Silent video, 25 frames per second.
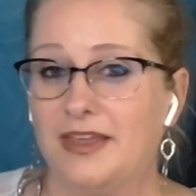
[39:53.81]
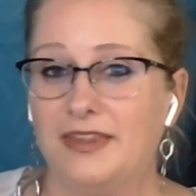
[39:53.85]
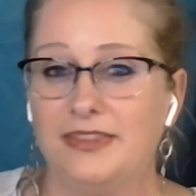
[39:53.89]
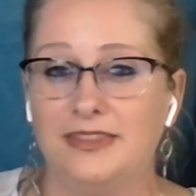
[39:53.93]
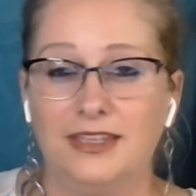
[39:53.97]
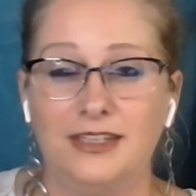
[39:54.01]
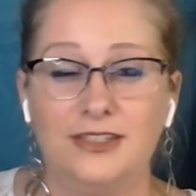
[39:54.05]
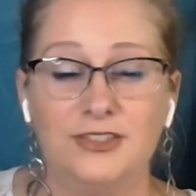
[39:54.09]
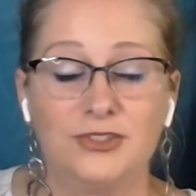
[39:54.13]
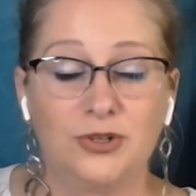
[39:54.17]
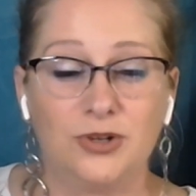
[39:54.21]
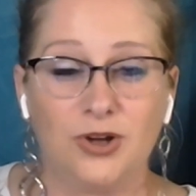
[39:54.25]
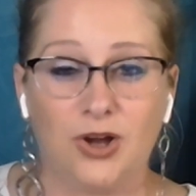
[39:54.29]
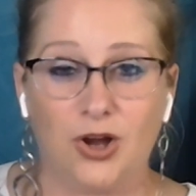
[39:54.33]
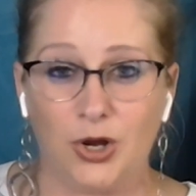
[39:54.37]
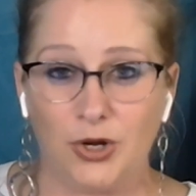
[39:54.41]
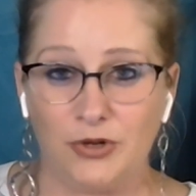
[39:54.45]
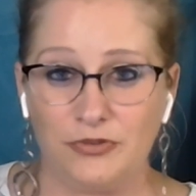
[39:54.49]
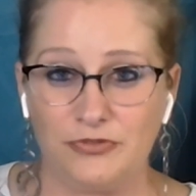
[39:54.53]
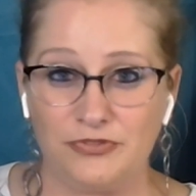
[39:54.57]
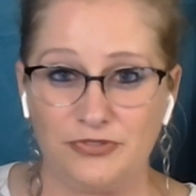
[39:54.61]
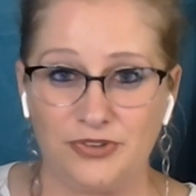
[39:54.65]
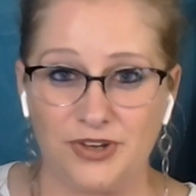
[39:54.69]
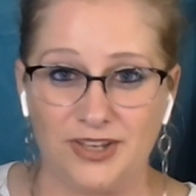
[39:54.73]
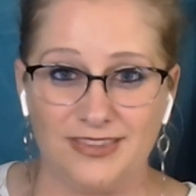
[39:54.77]
These are all
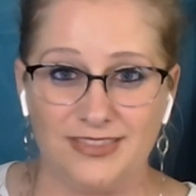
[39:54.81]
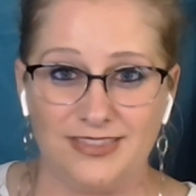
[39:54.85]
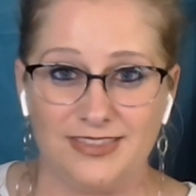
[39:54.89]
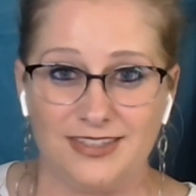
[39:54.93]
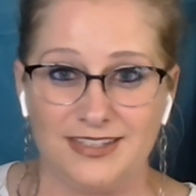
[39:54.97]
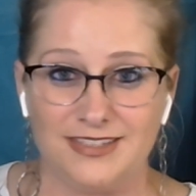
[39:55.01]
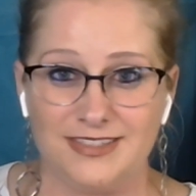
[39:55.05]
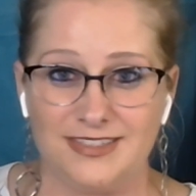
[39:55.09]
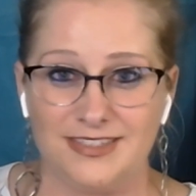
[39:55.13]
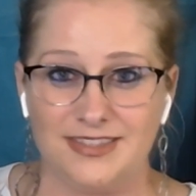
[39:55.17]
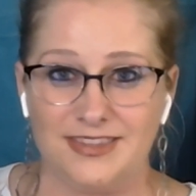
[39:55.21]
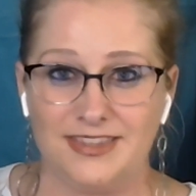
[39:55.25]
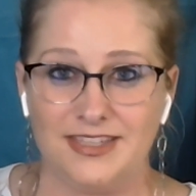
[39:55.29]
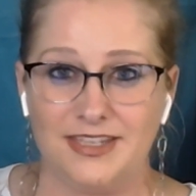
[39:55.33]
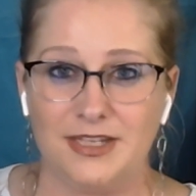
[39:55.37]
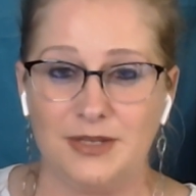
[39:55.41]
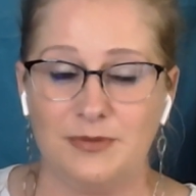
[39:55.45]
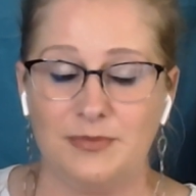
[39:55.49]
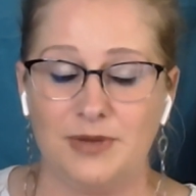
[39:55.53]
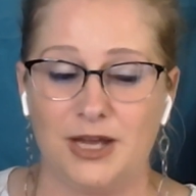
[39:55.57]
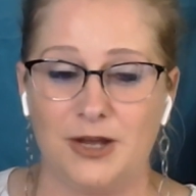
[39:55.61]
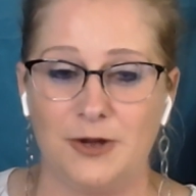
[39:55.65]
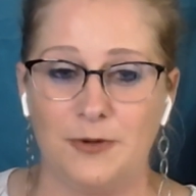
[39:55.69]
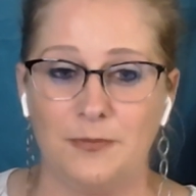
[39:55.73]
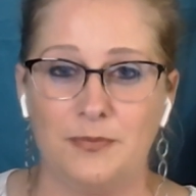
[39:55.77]
fun things to think
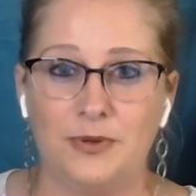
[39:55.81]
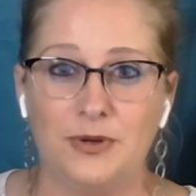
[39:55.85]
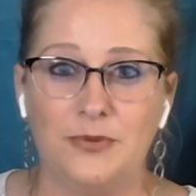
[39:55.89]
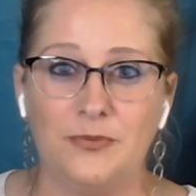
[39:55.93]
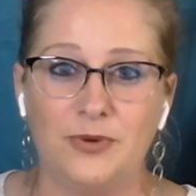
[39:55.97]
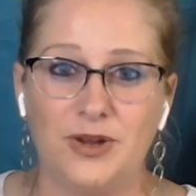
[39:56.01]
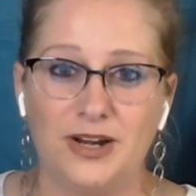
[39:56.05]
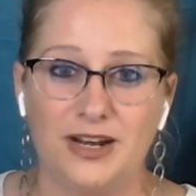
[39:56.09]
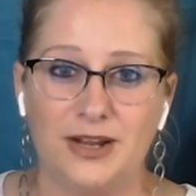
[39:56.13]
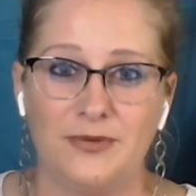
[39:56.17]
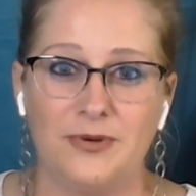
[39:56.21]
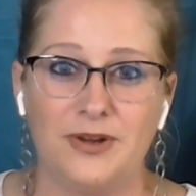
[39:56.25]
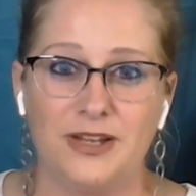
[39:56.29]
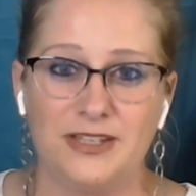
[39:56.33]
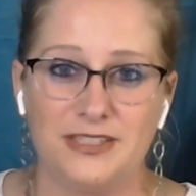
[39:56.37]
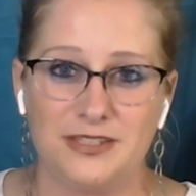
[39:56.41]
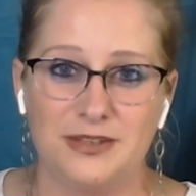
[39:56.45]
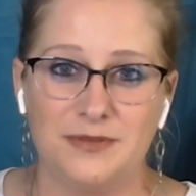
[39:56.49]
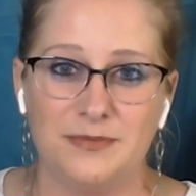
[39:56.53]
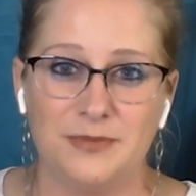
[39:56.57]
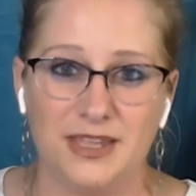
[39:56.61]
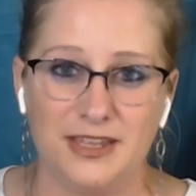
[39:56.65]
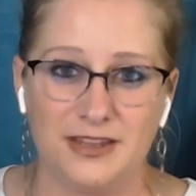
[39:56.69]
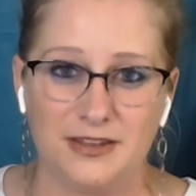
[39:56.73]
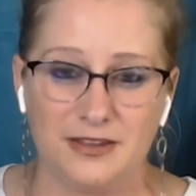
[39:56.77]
about, but what I want to
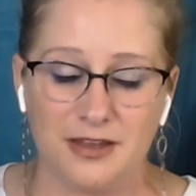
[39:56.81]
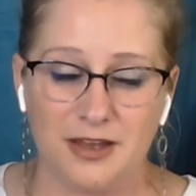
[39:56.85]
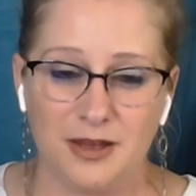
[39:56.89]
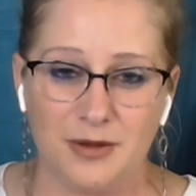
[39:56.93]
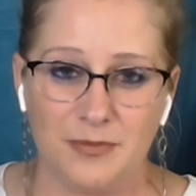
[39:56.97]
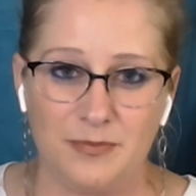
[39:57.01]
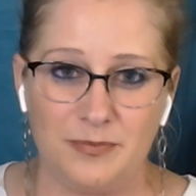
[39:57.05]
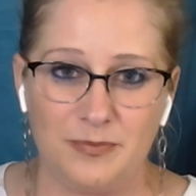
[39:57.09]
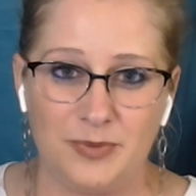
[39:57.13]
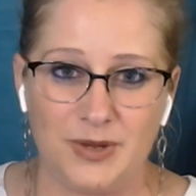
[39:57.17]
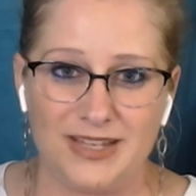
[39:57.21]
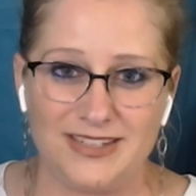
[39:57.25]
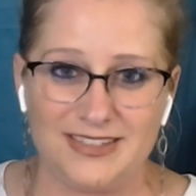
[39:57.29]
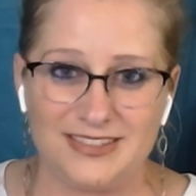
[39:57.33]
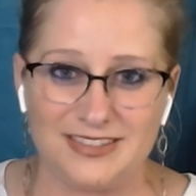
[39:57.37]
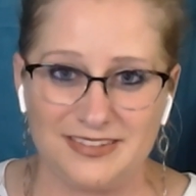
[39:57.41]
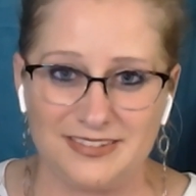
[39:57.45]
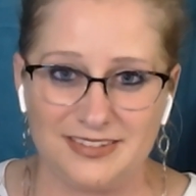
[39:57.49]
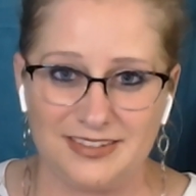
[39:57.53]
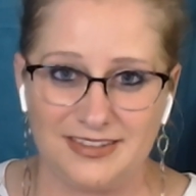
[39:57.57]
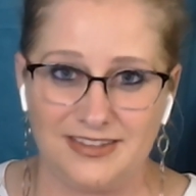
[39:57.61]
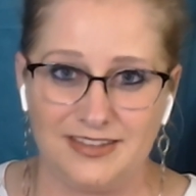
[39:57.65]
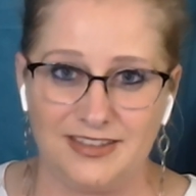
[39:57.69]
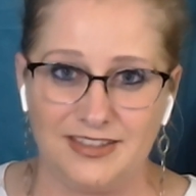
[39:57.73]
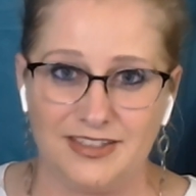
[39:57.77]
make
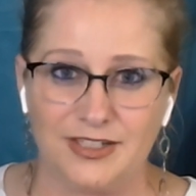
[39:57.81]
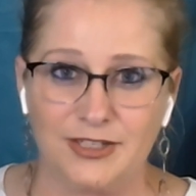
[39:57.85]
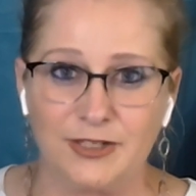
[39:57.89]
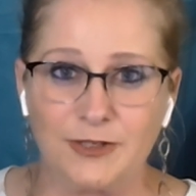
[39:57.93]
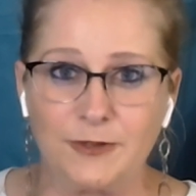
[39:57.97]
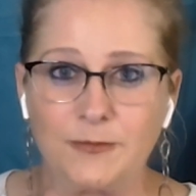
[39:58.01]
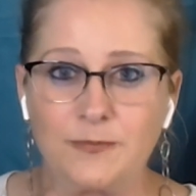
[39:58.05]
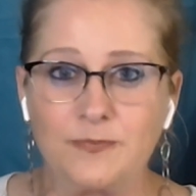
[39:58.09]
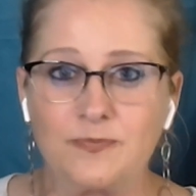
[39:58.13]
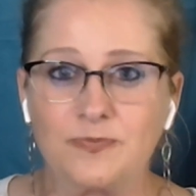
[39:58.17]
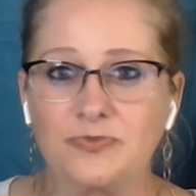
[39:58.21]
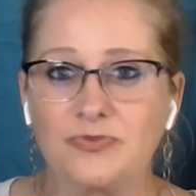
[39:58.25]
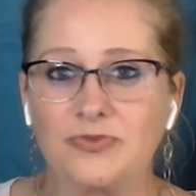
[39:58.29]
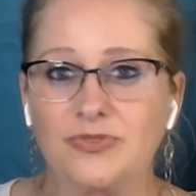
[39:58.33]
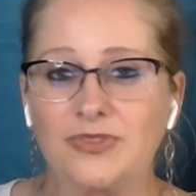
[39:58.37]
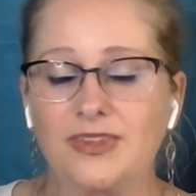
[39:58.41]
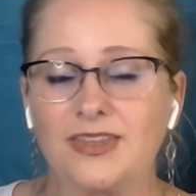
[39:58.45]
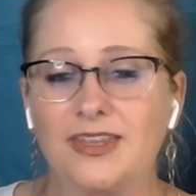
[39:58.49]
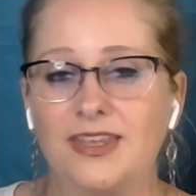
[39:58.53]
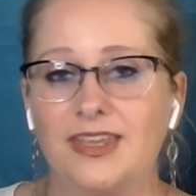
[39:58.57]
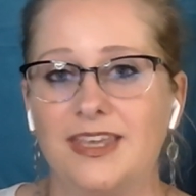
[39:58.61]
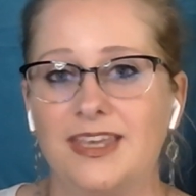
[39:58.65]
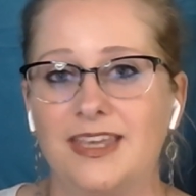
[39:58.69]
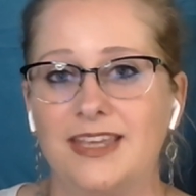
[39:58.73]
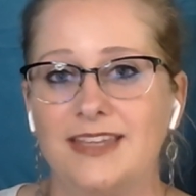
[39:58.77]
abundantly clear
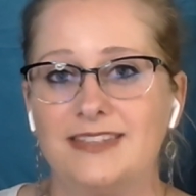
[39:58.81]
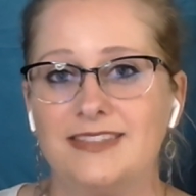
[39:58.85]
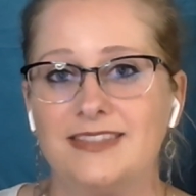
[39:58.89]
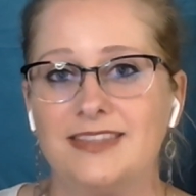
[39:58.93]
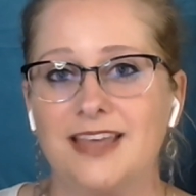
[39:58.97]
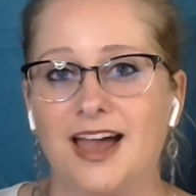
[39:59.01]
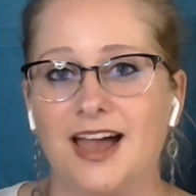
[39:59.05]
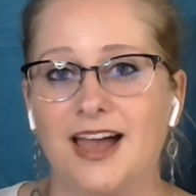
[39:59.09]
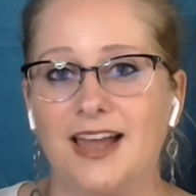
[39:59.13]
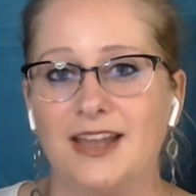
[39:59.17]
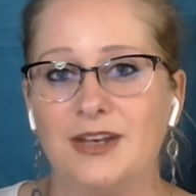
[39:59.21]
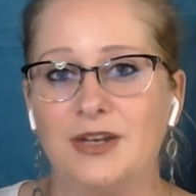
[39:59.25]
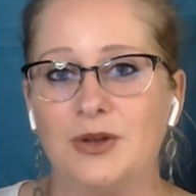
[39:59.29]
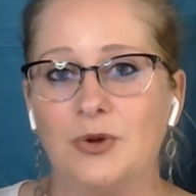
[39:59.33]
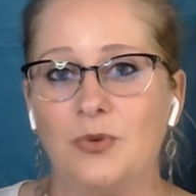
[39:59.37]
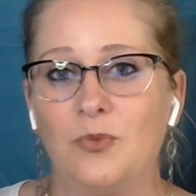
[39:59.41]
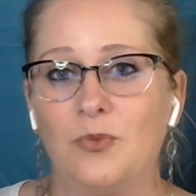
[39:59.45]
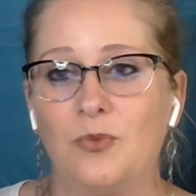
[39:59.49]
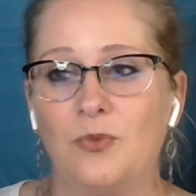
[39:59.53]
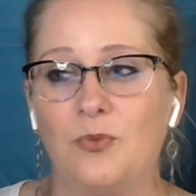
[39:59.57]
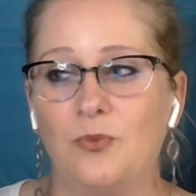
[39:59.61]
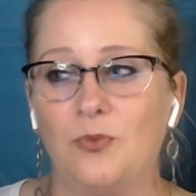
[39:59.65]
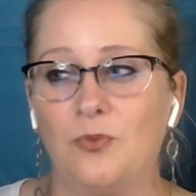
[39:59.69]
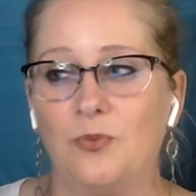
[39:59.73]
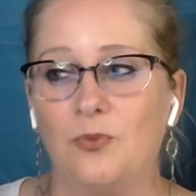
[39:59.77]
is that
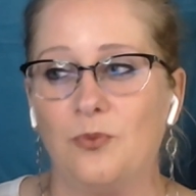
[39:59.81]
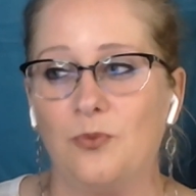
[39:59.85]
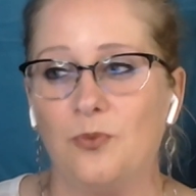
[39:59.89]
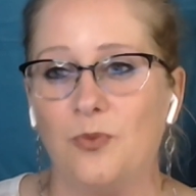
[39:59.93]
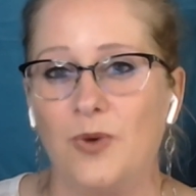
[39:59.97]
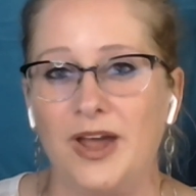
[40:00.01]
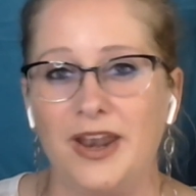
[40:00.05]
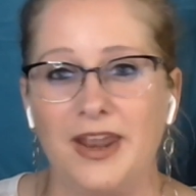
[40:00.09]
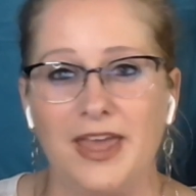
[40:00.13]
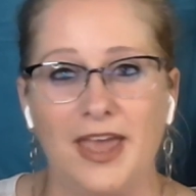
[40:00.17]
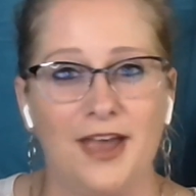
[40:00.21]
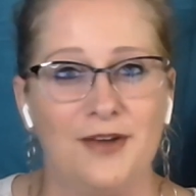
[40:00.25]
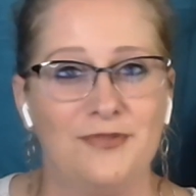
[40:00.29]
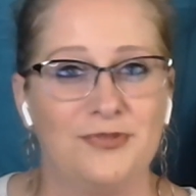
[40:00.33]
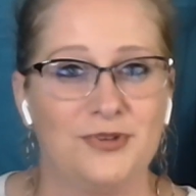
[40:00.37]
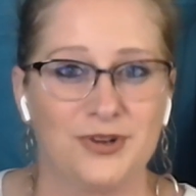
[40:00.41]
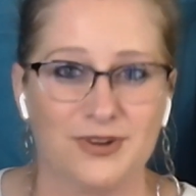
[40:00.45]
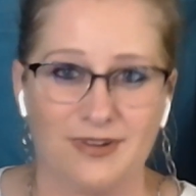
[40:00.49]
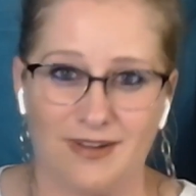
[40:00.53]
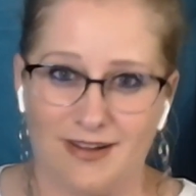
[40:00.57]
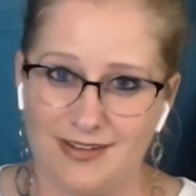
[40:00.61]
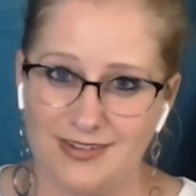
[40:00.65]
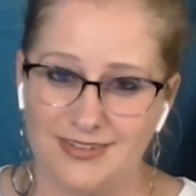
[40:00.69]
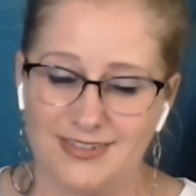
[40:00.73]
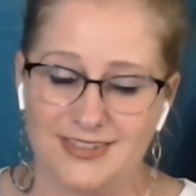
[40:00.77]
whatever
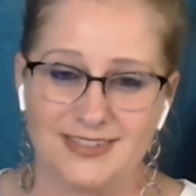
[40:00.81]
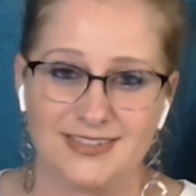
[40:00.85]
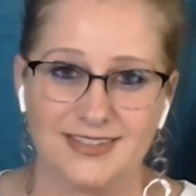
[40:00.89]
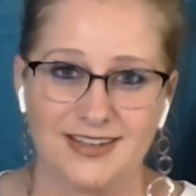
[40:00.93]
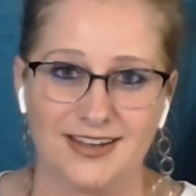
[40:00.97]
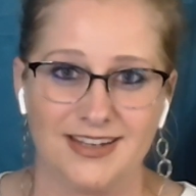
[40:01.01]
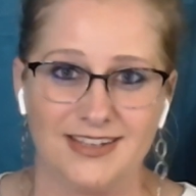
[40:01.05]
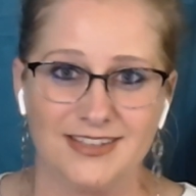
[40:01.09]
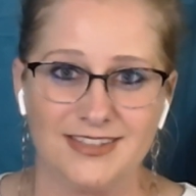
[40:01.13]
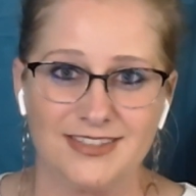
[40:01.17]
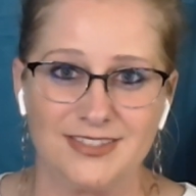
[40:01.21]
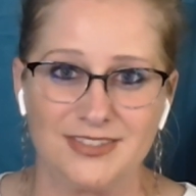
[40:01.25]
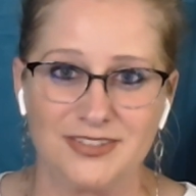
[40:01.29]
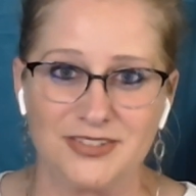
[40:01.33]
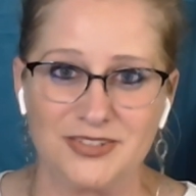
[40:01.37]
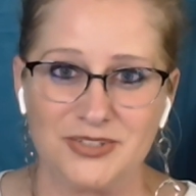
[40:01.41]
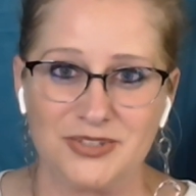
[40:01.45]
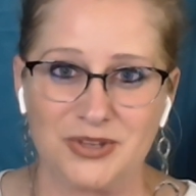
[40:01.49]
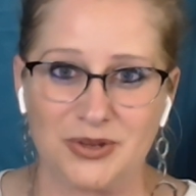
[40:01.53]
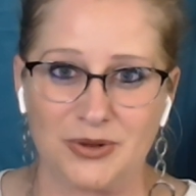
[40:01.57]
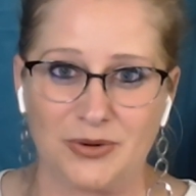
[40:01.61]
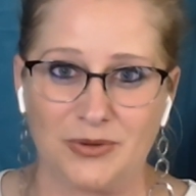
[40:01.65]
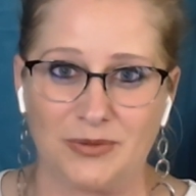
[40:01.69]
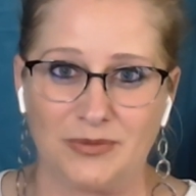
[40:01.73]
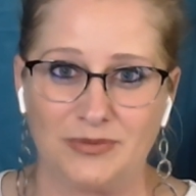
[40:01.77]
God decides to do